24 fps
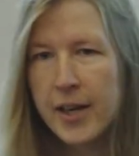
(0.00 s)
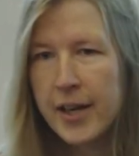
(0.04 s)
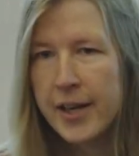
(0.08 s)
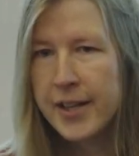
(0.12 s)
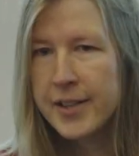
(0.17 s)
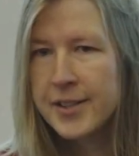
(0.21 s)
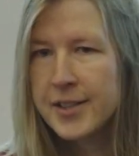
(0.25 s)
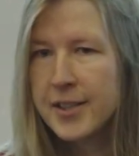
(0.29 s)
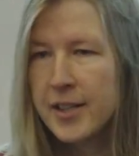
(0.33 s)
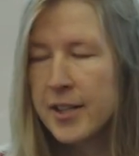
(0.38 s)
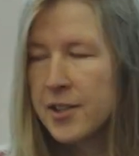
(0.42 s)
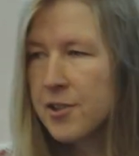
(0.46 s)

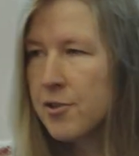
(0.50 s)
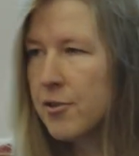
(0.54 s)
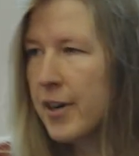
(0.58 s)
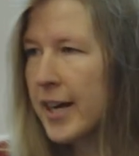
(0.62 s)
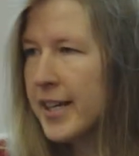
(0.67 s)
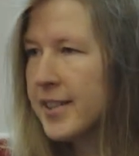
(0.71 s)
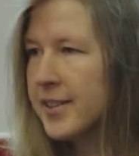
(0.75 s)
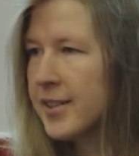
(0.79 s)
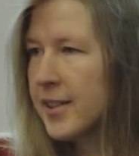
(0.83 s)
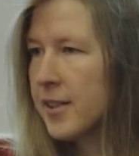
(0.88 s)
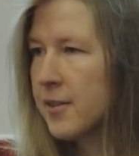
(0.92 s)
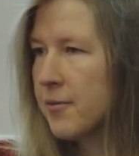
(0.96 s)
It's
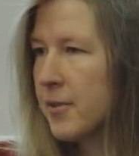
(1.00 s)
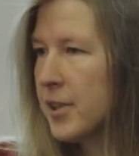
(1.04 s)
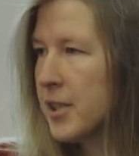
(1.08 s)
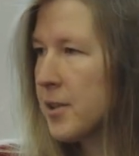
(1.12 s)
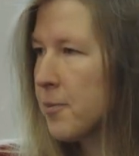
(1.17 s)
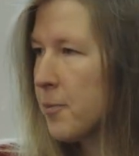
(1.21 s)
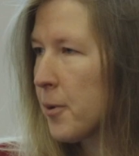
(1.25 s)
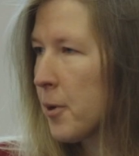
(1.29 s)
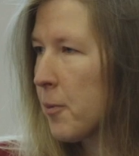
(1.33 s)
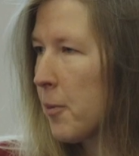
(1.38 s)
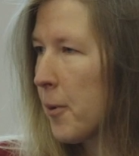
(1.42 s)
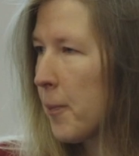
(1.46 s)
contrasted
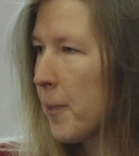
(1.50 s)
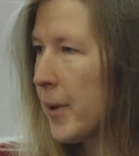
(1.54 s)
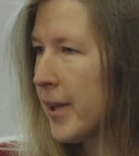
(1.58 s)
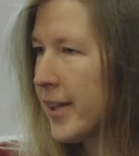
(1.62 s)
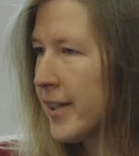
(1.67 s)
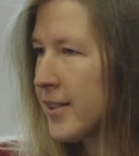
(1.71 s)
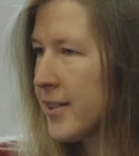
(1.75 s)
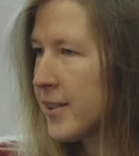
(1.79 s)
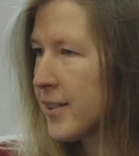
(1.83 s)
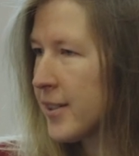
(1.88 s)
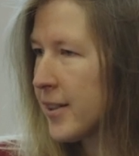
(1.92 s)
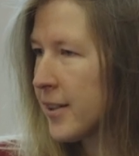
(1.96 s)
with
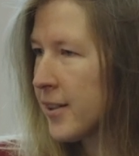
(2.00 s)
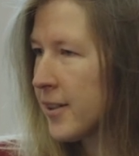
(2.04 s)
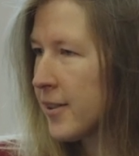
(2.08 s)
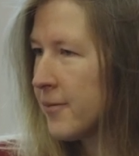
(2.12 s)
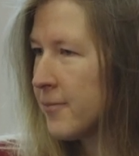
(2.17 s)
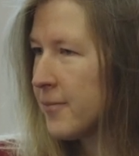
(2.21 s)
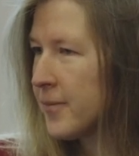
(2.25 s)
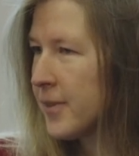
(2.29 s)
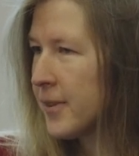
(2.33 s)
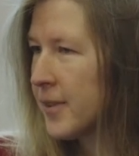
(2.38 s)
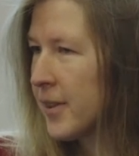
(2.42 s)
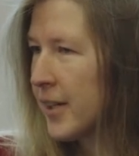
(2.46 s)
probabilistic.
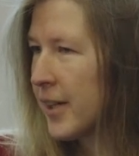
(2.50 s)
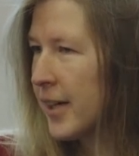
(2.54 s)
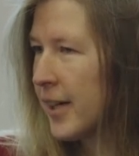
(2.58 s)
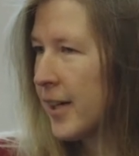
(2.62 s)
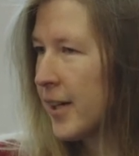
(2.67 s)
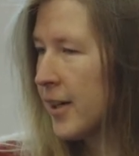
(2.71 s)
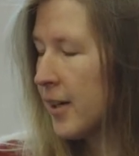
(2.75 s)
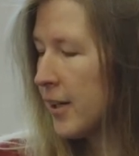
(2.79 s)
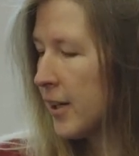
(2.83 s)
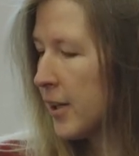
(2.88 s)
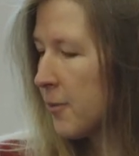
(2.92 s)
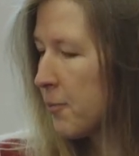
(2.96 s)

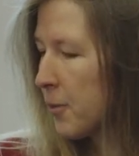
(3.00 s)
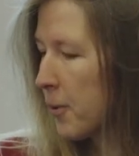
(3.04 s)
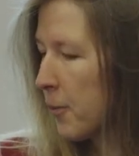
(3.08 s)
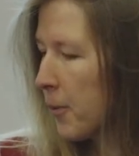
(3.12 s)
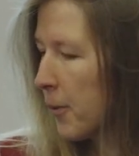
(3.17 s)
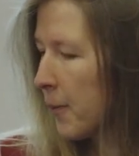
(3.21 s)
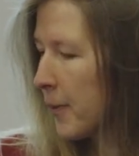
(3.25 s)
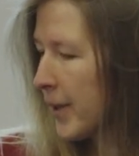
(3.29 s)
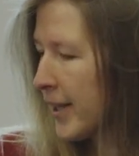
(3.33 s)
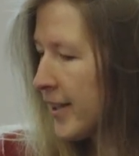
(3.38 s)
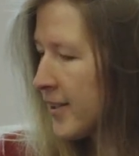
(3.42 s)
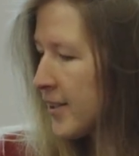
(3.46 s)
In
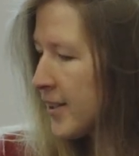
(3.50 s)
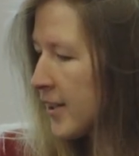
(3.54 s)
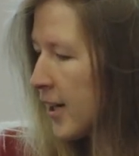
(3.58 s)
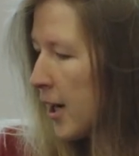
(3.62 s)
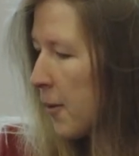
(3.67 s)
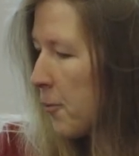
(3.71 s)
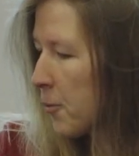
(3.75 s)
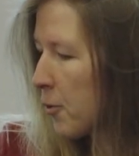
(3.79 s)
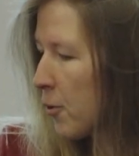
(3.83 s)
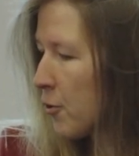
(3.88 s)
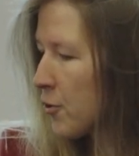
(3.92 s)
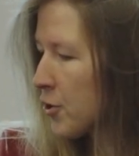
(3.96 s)
probabilistic
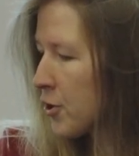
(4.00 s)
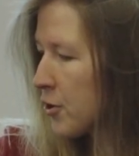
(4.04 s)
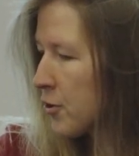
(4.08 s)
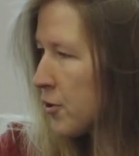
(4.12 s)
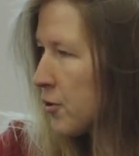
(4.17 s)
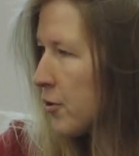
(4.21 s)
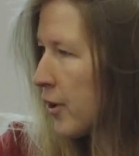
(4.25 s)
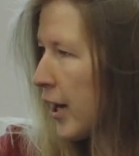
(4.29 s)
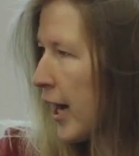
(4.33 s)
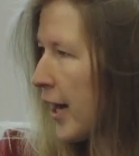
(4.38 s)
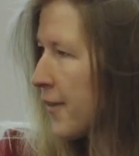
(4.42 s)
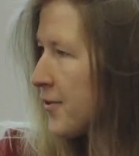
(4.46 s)

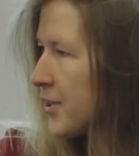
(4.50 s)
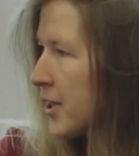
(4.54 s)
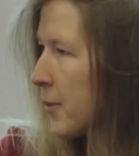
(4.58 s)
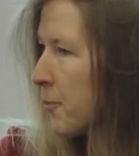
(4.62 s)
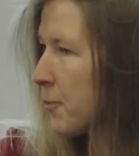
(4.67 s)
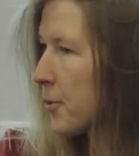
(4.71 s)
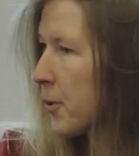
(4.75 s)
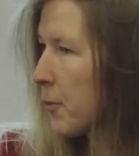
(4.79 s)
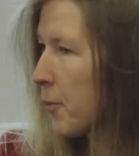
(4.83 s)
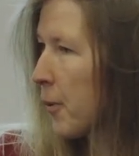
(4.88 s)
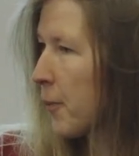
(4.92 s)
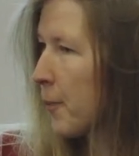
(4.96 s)
approaches, you have
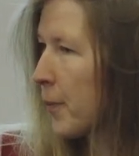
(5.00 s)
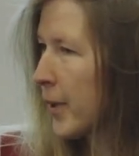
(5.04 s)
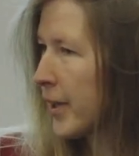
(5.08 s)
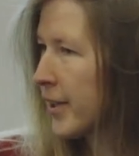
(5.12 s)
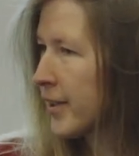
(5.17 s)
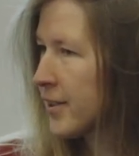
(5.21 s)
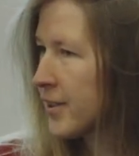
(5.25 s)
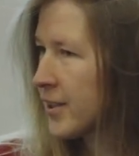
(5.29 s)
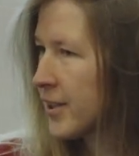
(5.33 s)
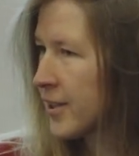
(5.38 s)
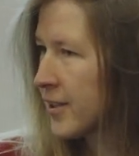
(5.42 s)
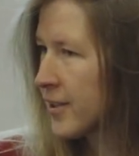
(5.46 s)
some
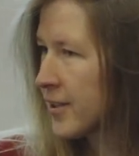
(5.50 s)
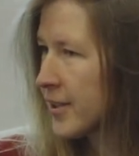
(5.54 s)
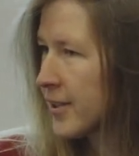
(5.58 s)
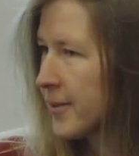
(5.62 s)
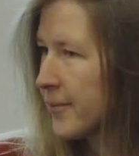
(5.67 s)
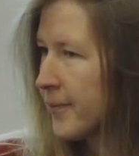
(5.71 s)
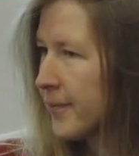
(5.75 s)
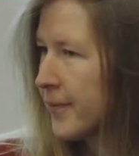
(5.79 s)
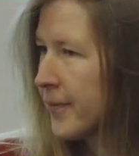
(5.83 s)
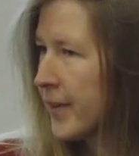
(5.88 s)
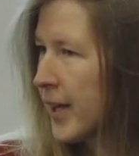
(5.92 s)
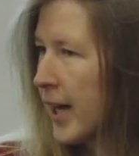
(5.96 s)
probabilities.
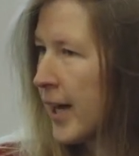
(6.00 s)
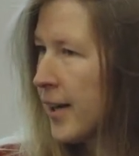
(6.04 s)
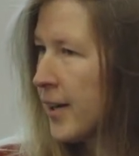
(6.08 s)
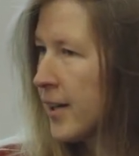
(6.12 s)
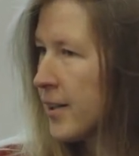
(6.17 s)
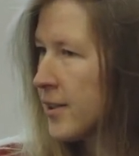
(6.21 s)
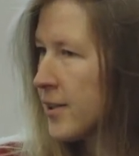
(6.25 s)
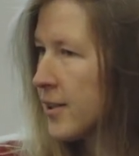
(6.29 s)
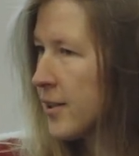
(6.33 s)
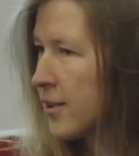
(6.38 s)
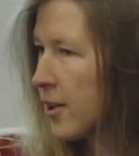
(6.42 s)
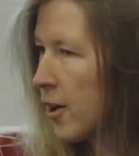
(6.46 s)
And
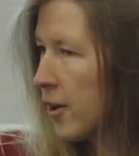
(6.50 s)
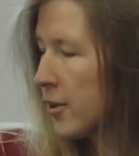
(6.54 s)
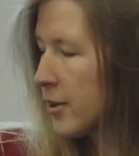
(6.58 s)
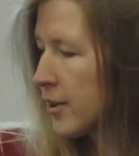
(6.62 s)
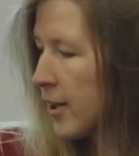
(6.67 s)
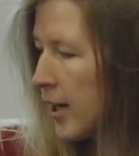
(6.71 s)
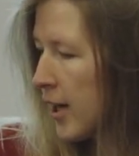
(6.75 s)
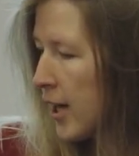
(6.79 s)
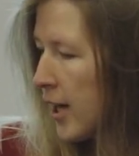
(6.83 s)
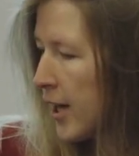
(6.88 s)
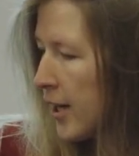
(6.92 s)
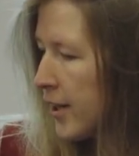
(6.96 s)
it's
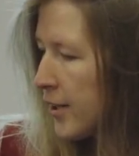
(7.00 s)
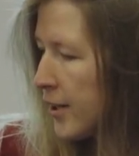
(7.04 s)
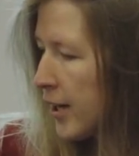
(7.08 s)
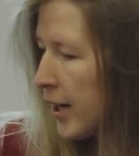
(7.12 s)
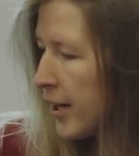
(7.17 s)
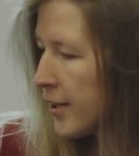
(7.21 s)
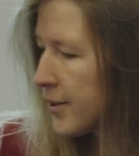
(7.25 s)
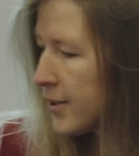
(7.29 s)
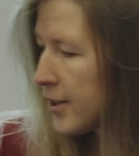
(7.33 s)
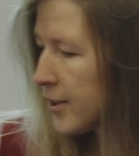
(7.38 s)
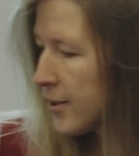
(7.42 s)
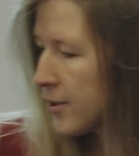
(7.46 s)
not
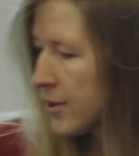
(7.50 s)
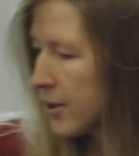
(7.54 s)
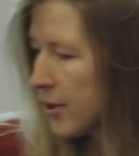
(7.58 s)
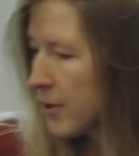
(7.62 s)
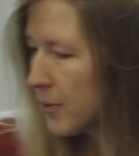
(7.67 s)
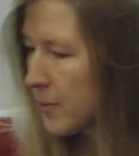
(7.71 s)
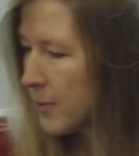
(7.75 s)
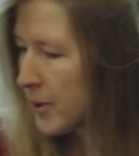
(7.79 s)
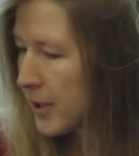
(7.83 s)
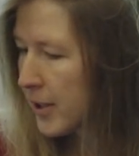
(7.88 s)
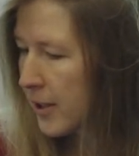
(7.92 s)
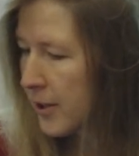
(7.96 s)

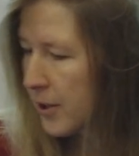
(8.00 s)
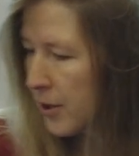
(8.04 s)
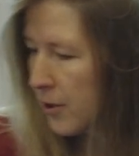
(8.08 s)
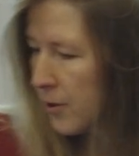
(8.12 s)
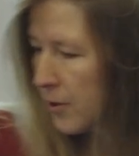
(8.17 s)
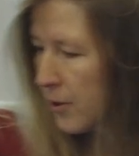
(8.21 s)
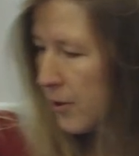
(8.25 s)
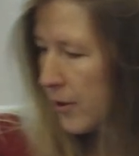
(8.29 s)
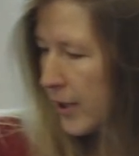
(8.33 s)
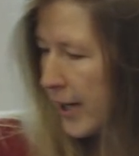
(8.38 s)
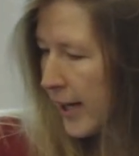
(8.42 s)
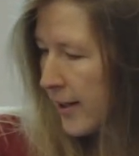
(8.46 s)
determined,
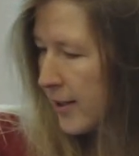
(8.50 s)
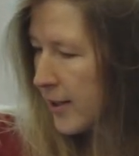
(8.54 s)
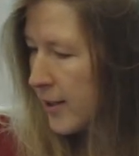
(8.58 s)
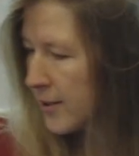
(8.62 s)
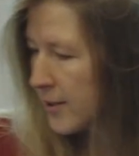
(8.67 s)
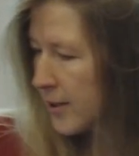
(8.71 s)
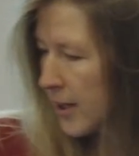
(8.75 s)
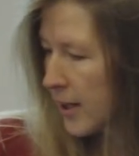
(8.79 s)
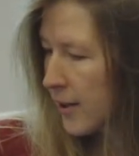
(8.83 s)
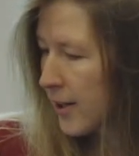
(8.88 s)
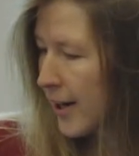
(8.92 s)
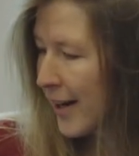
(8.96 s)
you
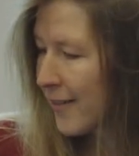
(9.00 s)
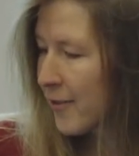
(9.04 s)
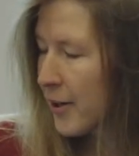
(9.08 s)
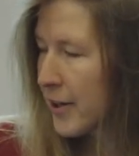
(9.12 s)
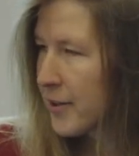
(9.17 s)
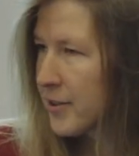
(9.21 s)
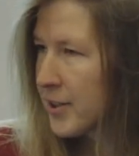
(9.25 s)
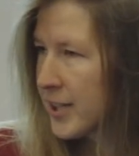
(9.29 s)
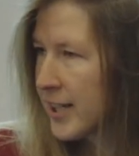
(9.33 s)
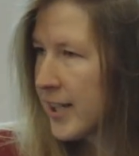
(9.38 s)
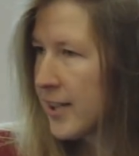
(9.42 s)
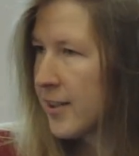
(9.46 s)
cannot
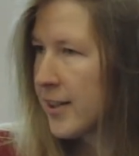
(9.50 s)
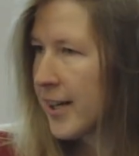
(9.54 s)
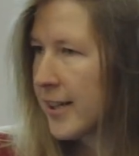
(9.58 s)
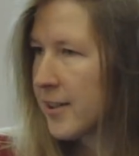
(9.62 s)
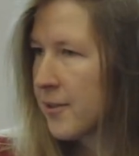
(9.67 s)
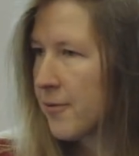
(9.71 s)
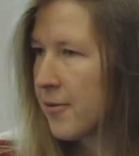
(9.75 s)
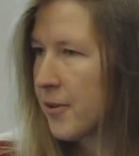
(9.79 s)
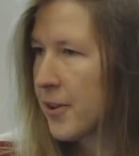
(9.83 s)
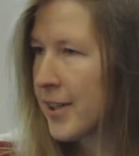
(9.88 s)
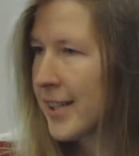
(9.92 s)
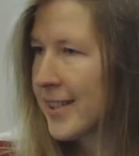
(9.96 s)
guarantee
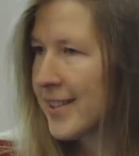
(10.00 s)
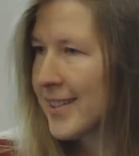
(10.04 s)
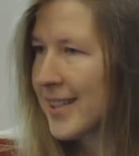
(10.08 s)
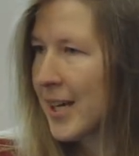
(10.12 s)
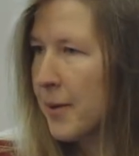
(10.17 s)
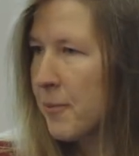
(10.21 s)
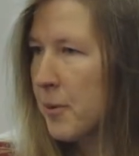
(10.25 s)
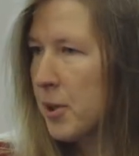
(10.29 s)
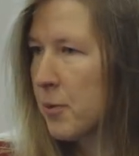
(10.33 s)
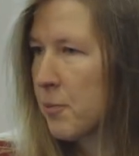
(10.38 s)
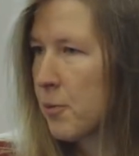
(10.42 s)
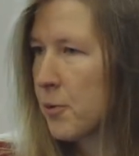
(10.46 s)
that for the
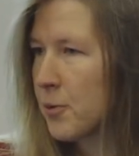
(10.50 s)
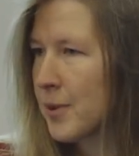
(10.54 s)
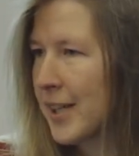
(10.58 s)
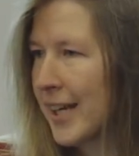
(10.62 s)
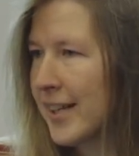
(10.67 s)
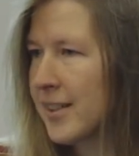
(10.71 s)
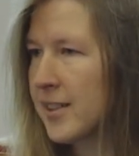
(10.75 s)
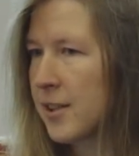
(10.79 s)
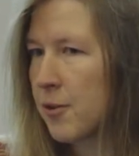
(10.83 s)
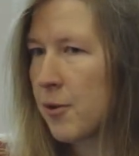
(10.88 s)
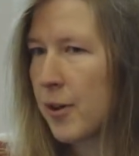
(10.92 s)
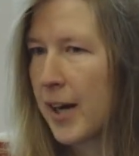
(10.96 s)
same input
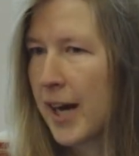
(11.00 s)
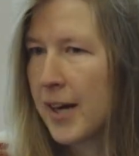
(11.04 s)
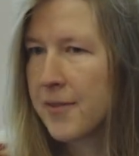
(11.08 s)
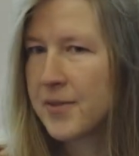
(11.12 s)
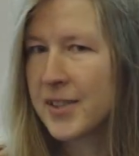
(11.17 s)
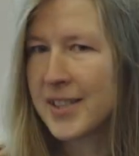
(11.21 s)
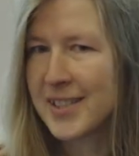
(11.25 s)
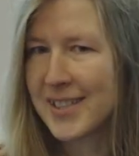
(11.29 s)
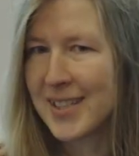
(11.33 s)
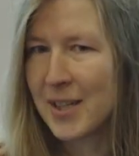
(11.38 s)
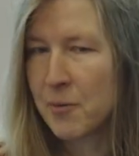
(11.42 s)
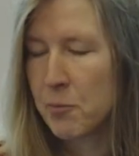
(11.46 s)
data, you
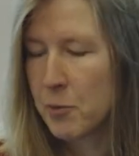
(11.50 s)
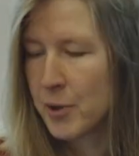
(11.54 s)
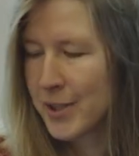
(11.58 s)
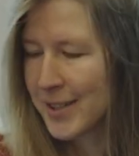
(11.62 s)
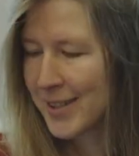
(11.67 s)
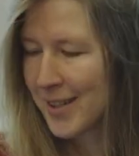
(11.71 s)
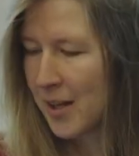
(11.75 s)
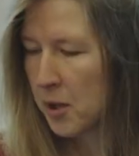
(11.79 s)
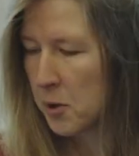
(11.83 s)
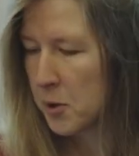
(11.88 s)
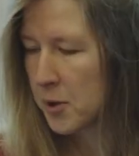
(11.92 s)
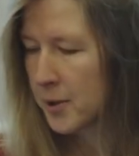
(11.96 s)
have the same
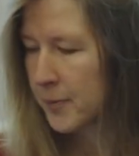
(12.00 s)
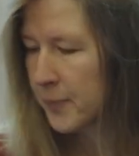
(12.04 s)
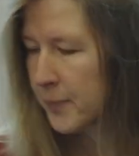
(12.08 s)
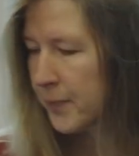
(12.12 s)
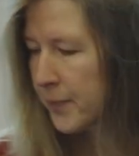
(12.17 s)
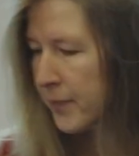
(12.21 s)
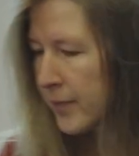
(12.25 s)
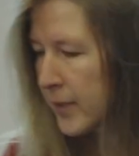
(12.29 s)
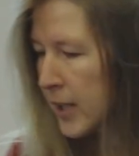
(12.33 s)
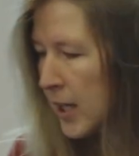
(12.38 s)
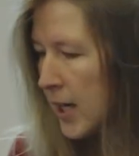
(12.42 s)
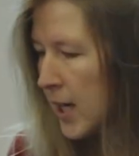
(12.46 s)
result.
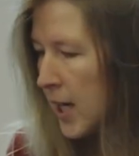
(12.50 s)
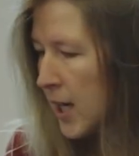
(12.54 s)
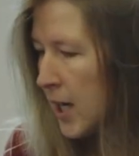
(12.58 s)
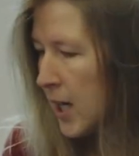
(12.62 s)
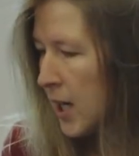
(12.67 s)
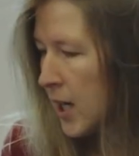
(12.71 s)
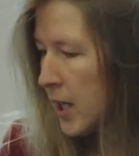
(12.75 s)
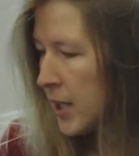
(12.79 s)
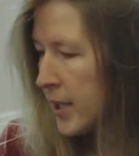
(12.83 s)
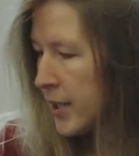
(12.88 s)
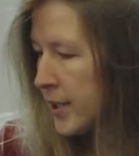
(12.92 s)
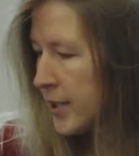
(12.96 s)

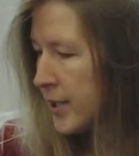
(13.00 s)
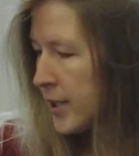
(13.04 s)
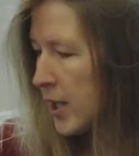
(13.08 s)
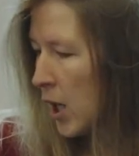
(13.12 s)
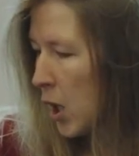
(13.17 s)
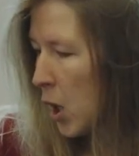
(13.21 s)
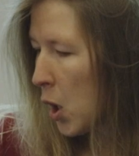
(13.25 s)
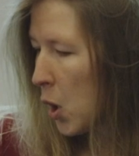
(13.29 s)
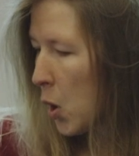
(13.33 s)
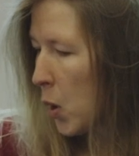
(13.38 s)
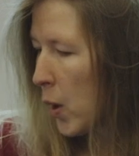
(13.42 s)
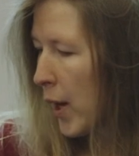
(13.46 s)

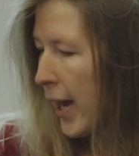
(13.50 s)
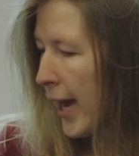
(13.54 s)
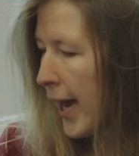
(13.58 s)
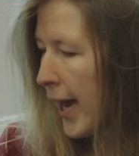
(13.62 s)
So